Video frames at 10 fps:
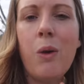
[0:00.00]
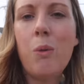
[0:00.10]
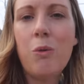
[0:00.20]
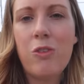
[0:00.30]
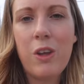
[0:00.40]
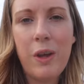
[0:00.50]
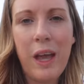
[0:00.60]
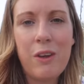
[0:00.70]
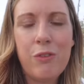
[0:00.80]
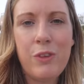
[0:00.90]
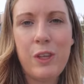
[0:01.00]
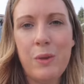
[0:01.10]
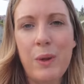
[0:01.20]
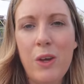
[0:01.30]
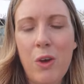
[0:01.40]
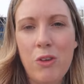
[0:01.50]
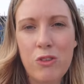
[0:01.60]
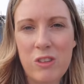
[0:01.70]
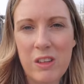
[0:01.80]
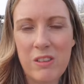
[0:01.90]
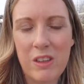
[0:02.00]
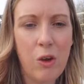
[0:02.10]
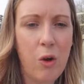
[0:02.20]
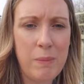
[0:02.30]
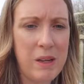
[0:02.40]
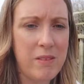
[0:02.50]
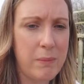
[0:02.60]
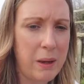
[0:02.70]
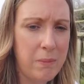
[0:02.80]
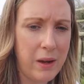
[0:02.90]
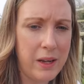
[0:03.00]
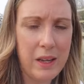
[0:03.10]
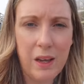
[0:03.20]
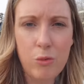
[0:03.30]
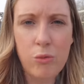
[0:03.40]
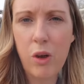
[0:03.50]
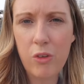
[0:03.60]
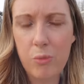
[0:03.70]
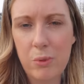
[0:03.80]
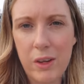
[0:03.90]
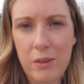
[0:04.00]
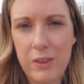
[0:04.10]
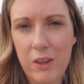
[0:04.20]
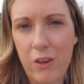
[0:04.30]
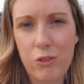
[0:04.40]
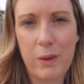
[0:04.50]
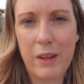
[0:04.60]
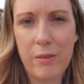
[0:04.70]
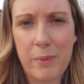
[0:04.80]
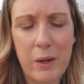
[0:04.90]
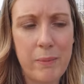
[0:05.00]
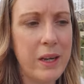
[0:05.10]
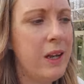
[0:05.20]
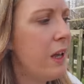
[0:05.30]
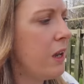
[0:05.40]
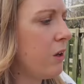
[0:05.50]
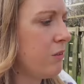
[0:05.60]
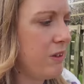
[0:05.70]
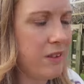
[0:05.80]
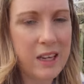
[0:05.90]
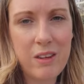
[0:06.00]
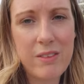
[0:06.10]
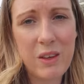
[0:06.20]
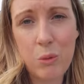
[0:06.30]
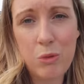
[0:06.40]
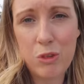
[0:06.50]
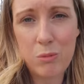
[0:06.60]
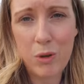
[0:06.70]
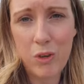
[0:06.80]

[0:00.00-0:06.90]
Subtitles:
Also had a few contradicting comments about my raspberry over the archway experiment. A lot of you saying because they're autumn